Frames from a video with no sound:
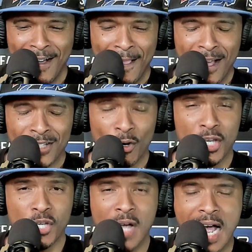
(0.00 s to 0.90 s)
So
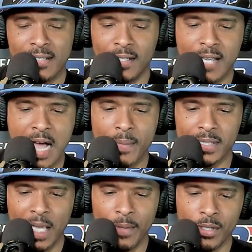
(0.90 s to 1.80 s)
you guys in the comments,
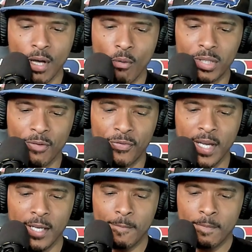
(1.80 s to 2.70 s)
let me know what you
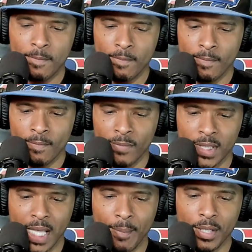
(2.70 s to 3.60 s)
think.
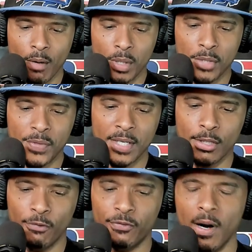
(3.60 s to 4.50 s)
Let me know what you think
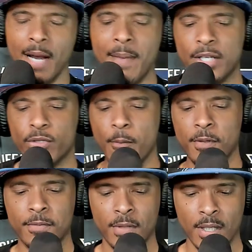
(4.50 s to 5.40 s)
so far. Am I
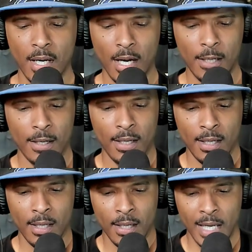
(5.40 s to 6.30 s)
tripping? Huh?
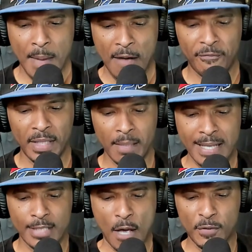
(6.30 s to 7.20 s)
Am I feeling
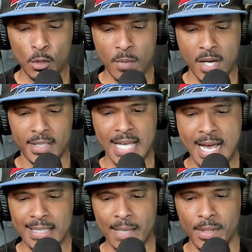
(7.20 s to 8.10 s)
myself too much,
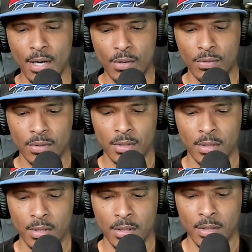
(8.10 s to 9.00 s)
guys? Let me know.
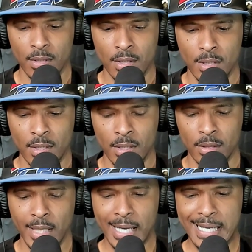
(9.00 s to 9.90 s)

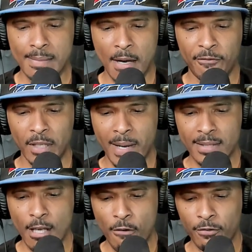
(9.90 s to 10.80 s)
Ladies, am I feeling
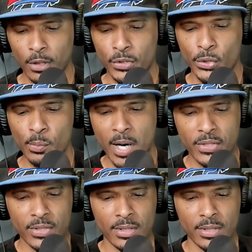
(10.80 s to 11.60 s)
myself a little too much?